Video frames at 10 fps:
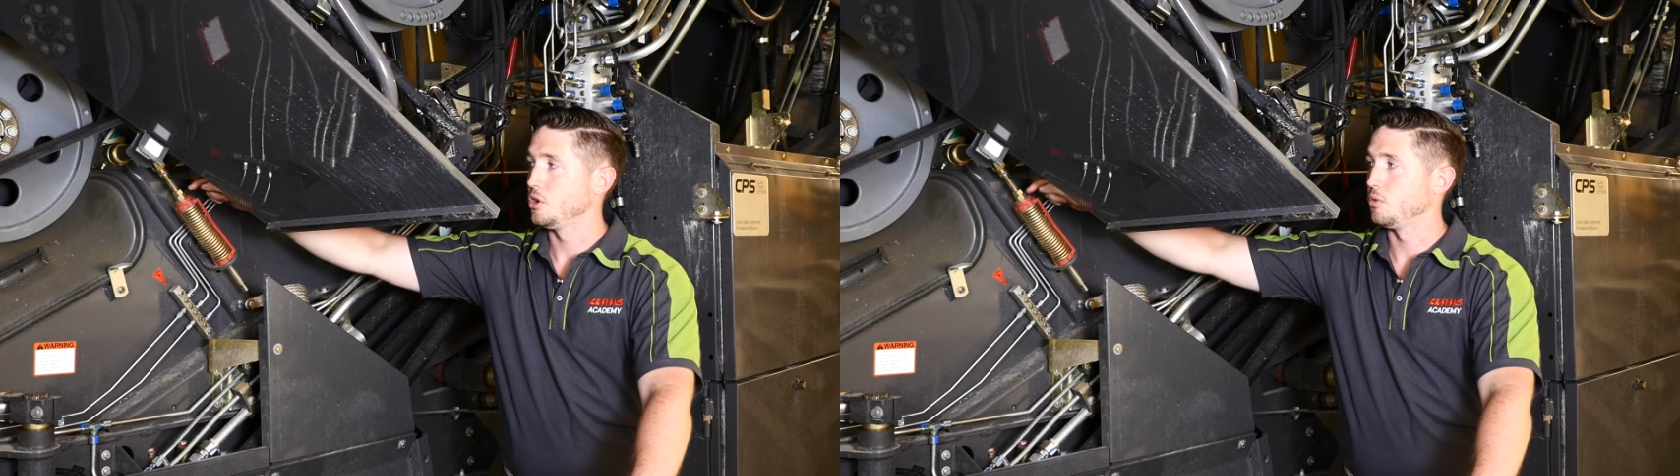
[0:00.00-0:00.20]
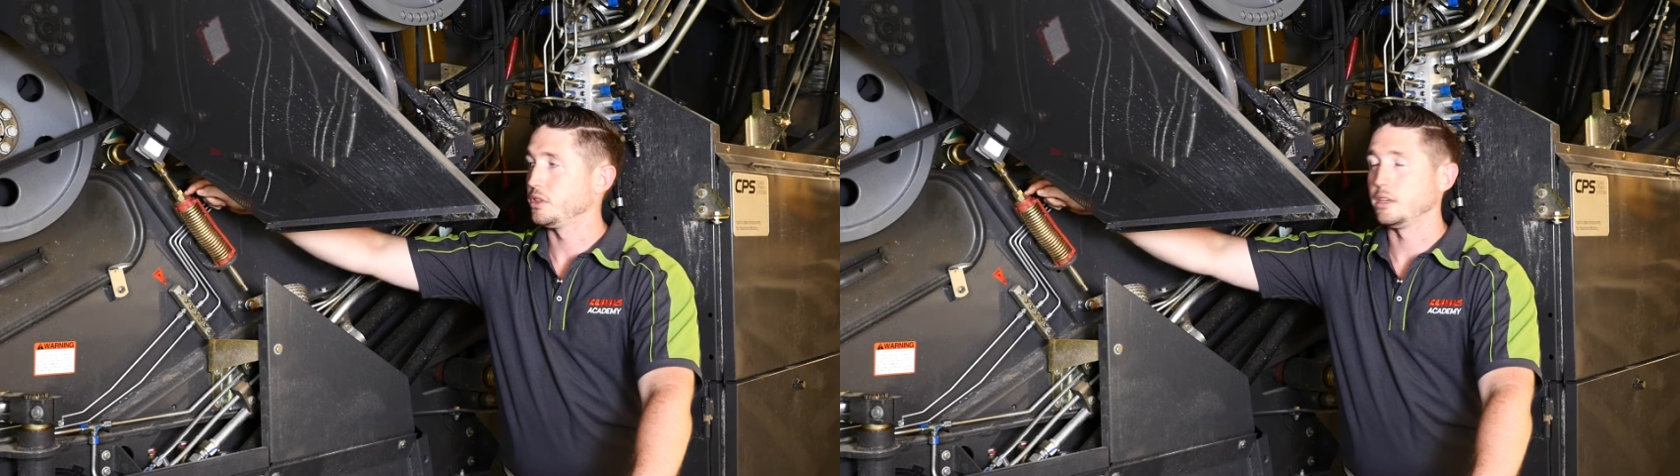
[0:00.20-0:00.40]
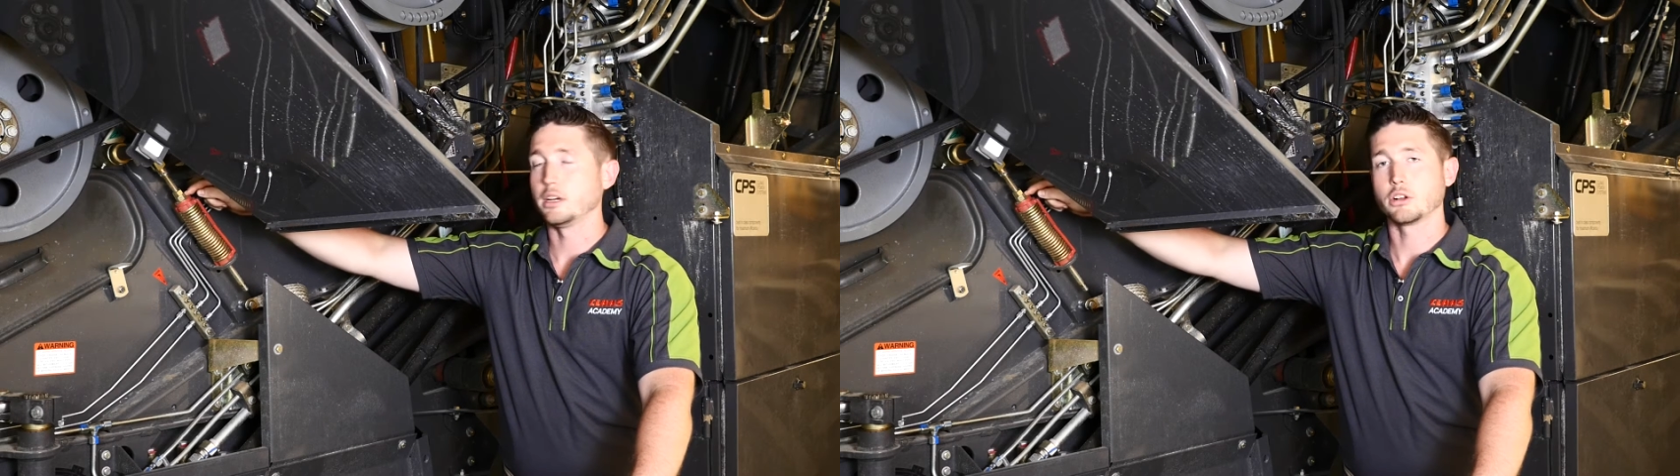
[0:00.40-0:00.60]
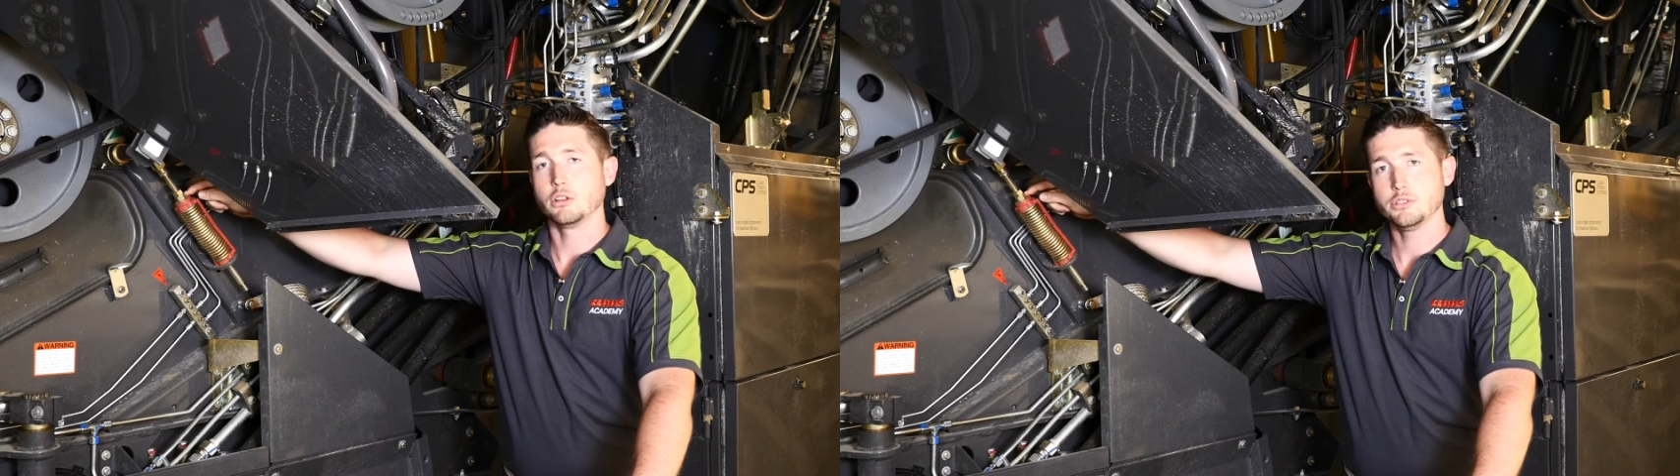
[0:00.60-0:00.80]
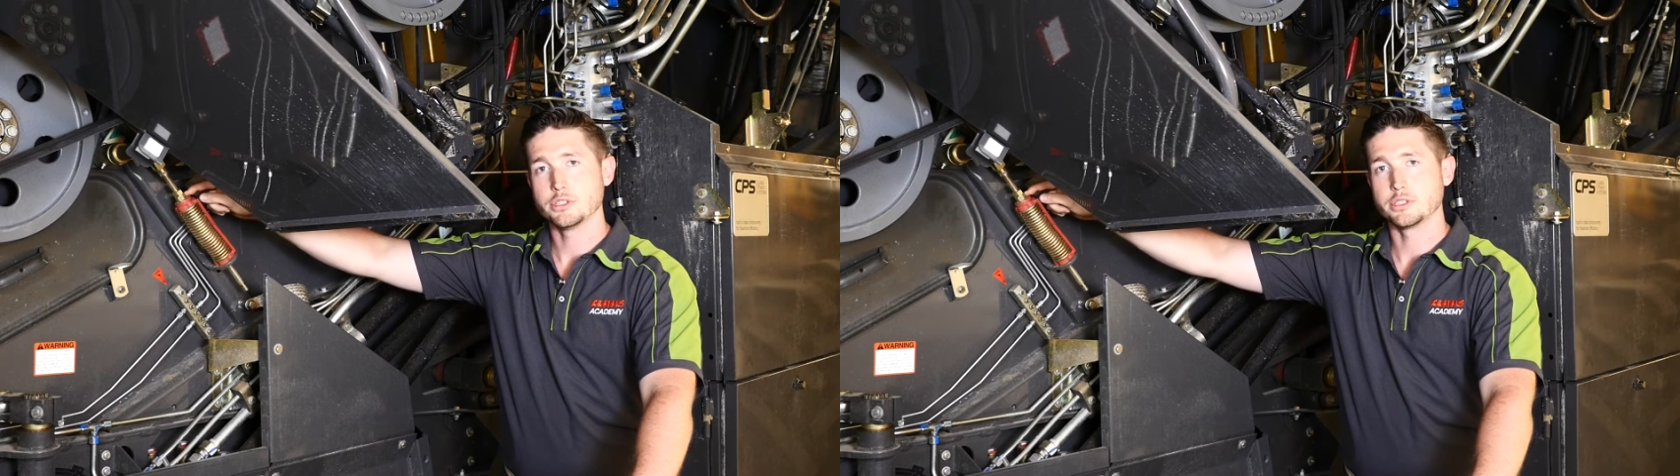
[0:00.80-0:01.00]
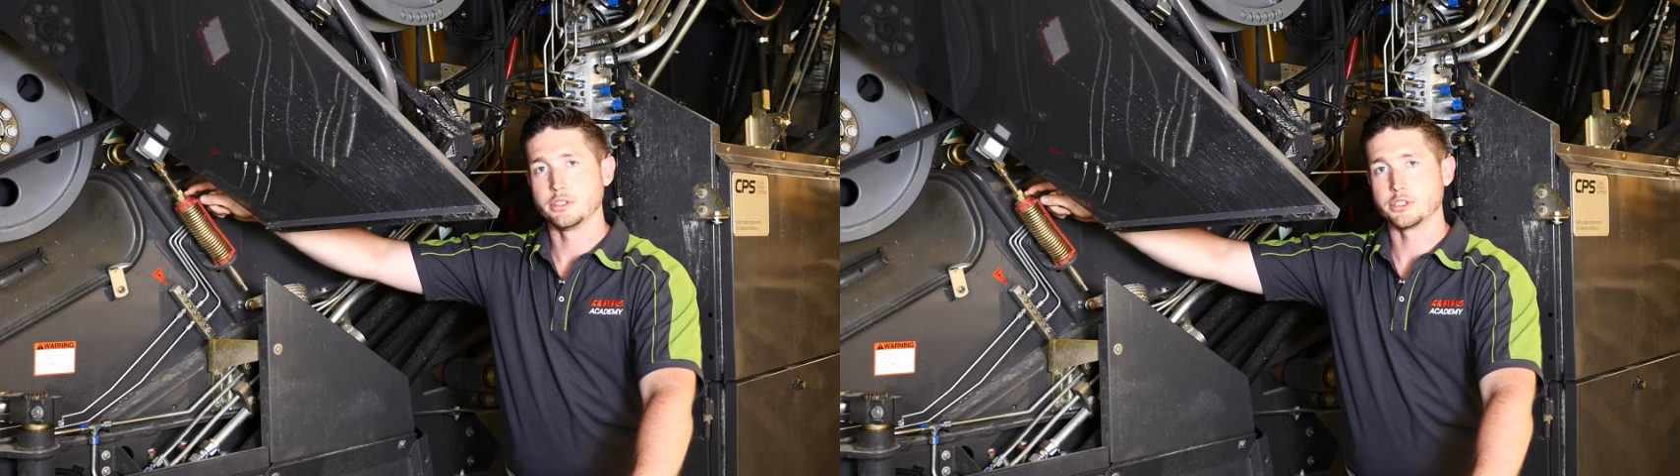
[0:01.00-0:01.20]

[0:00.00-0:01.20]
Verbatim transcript: with the nut closest to the